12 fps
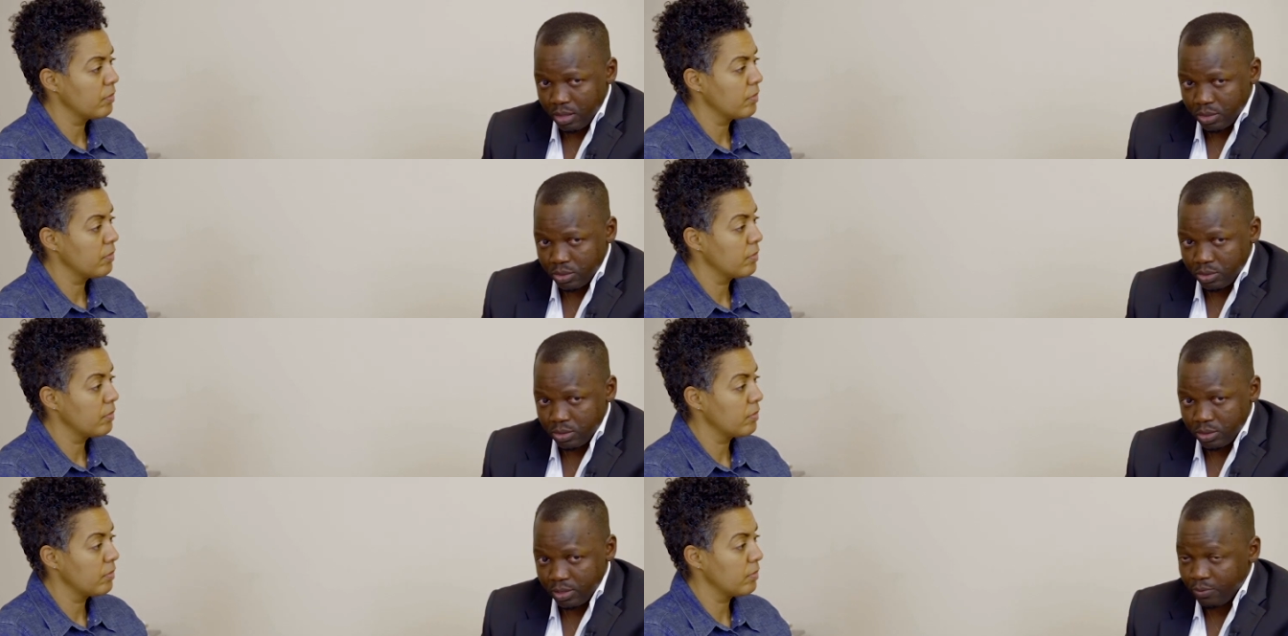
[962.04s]
Speaker 1: to
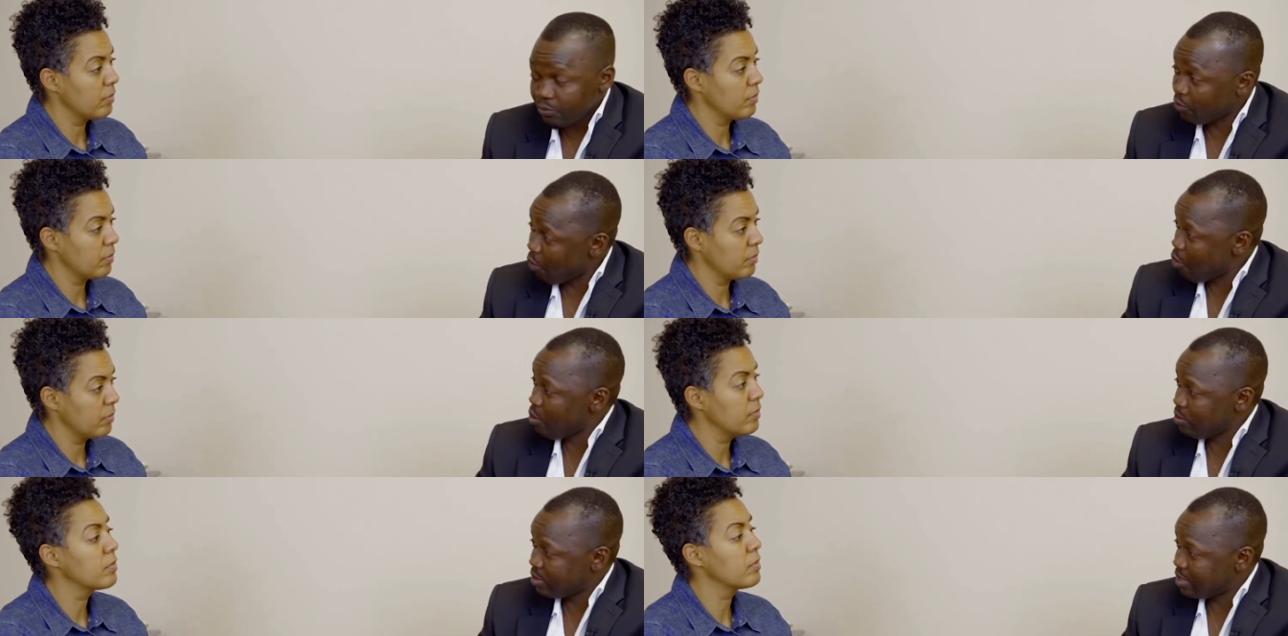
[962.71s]
inform
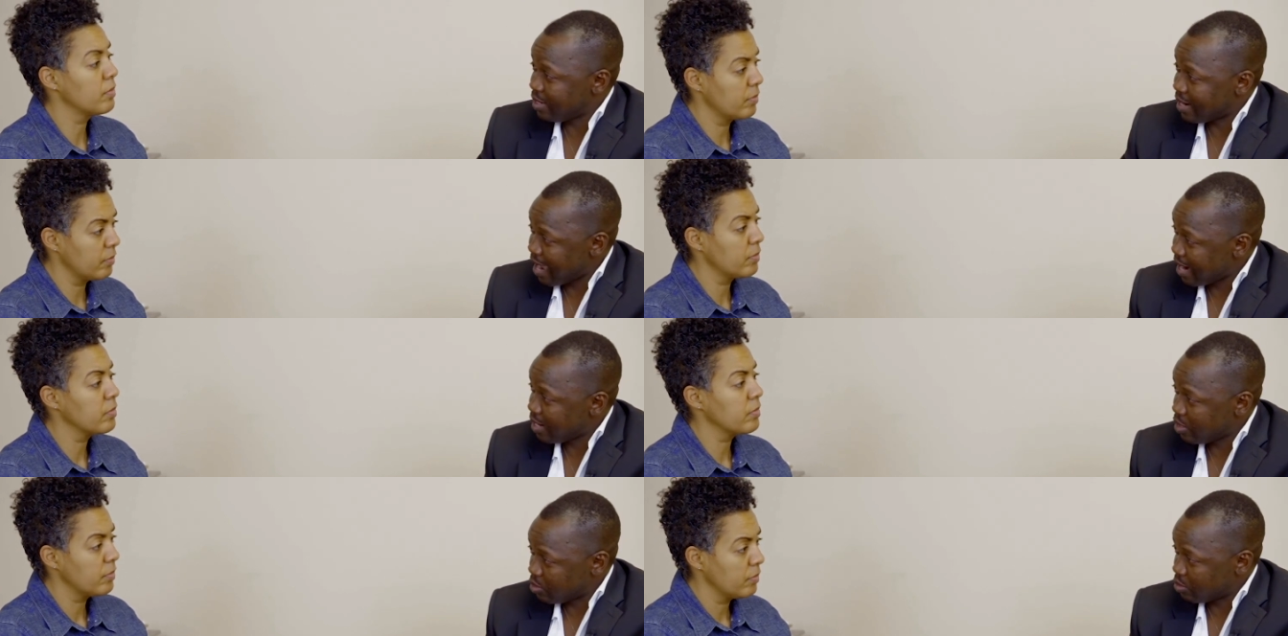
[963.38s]
the
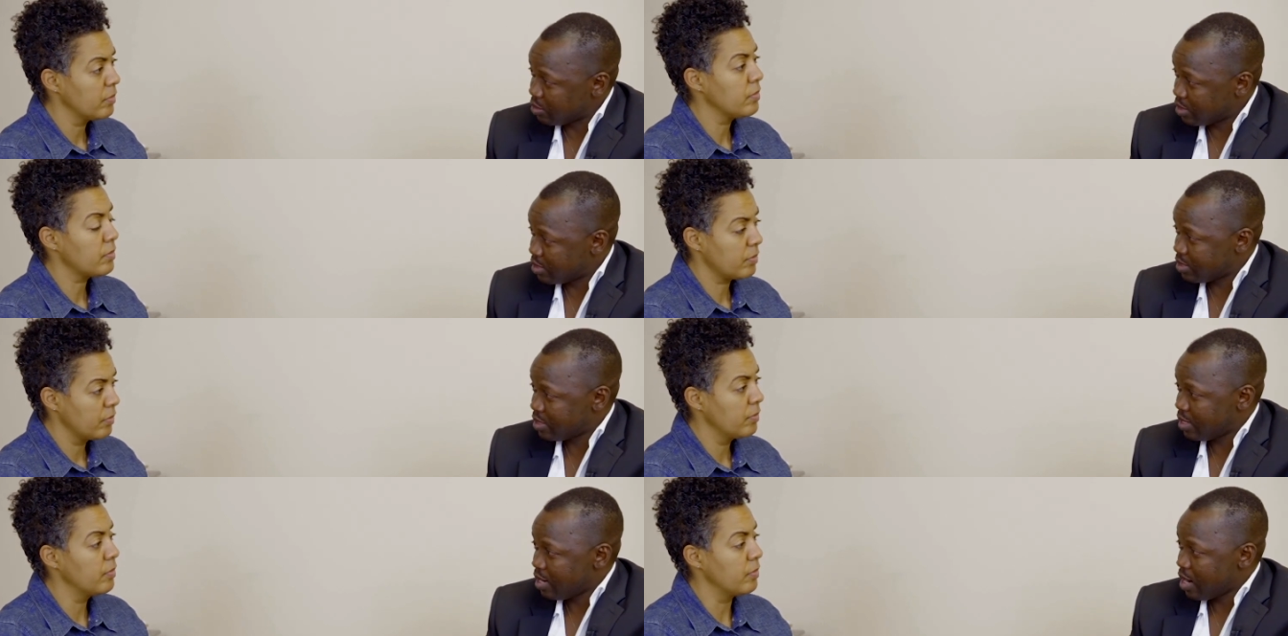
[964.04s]
landlords
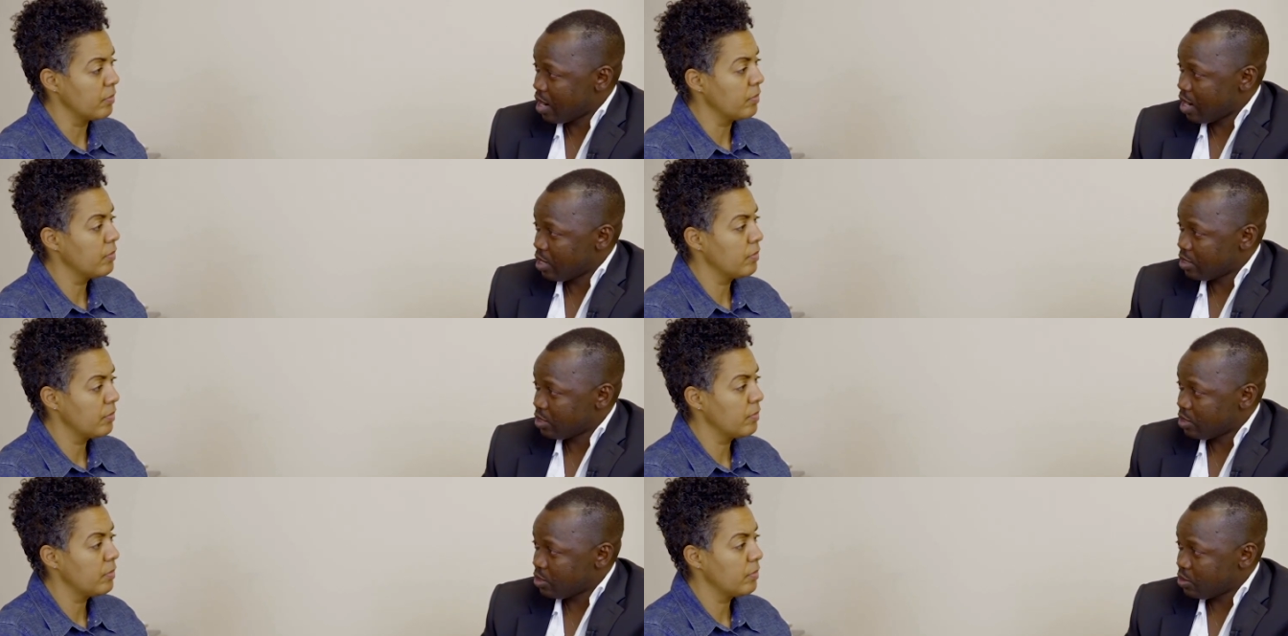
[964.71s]
mm-hmm.
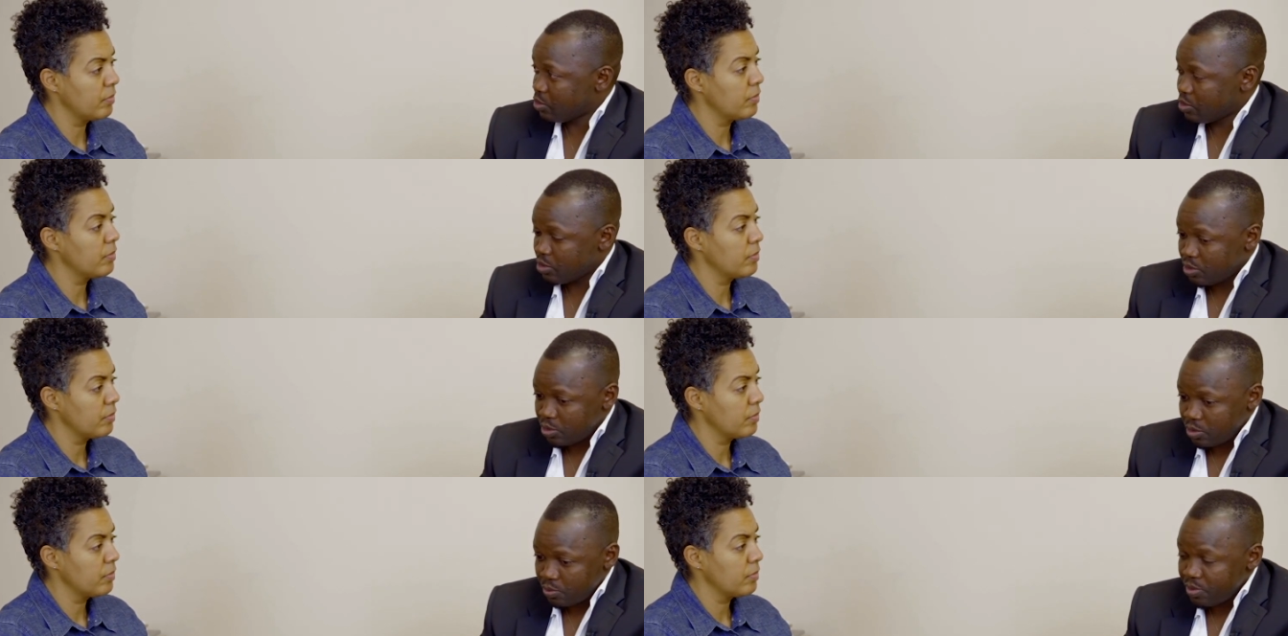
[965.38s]
to
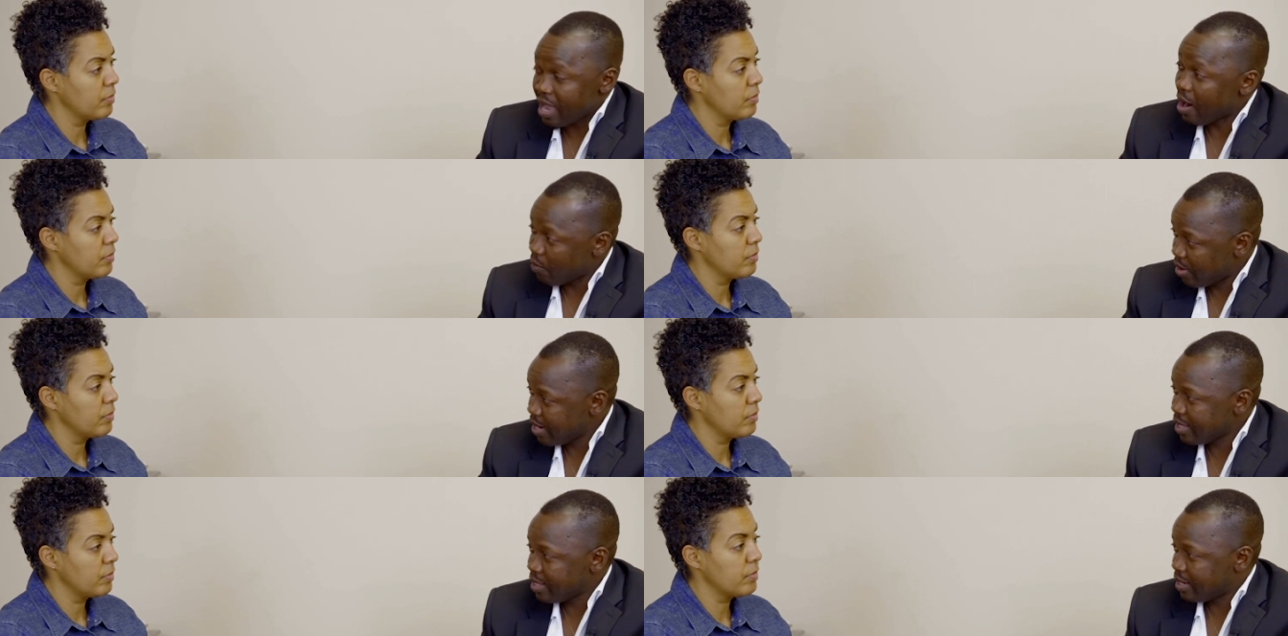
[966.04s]
be aware
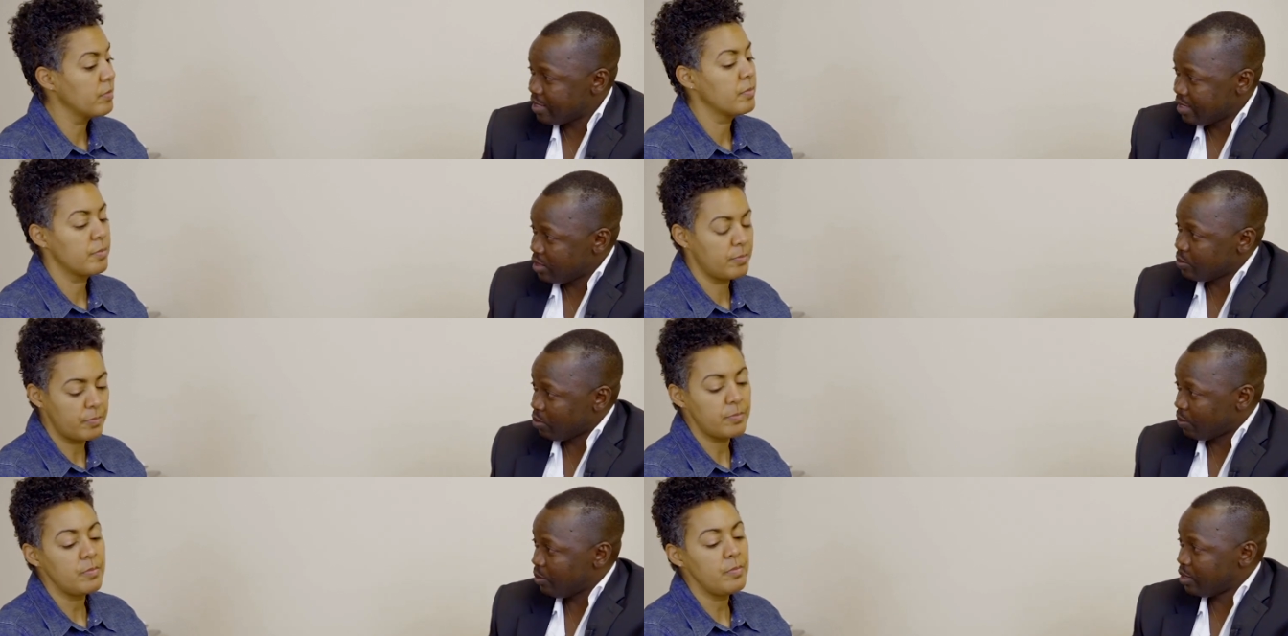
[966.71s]
that this
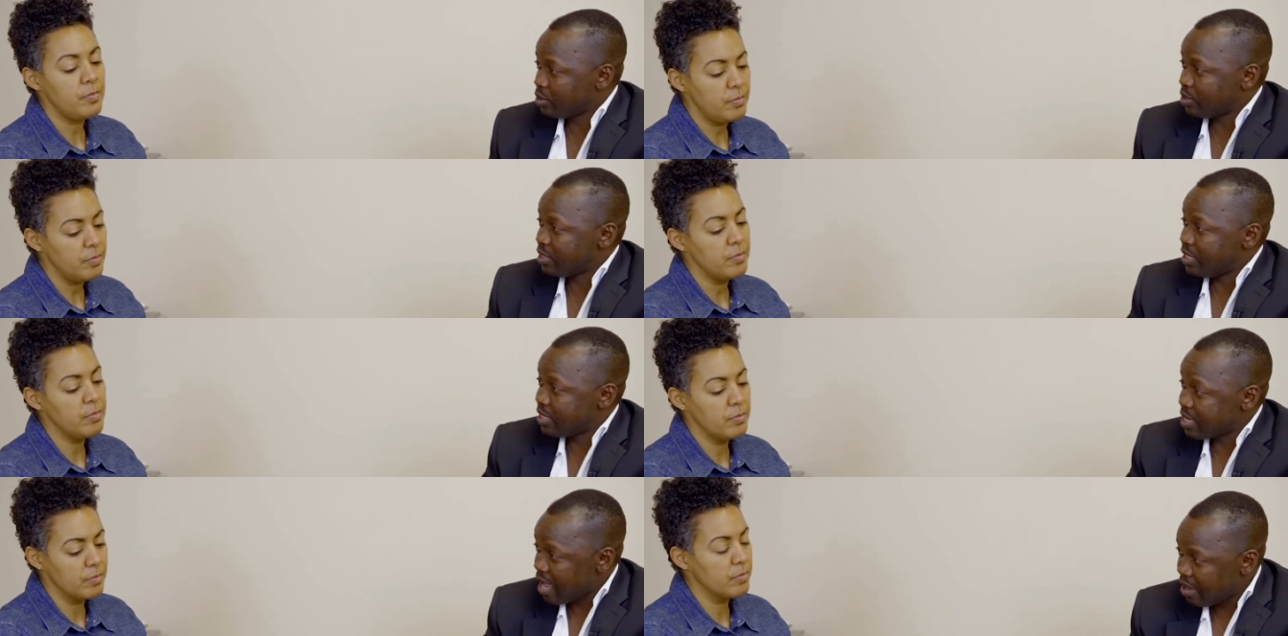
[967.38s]
population
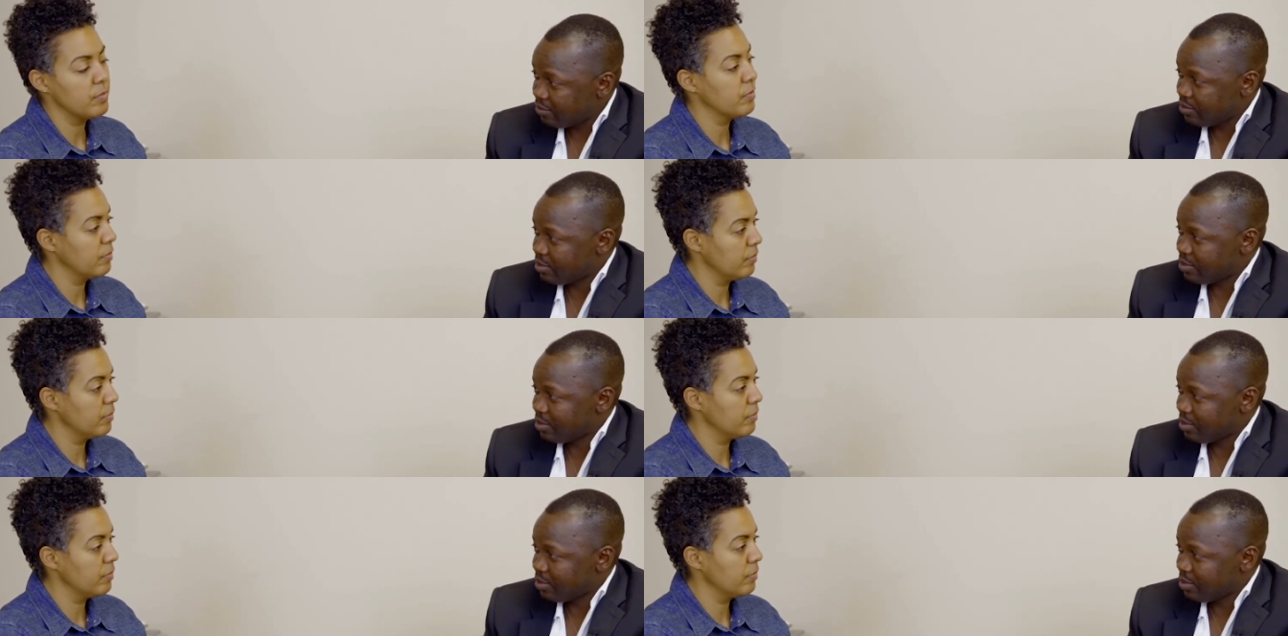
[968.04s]
deserves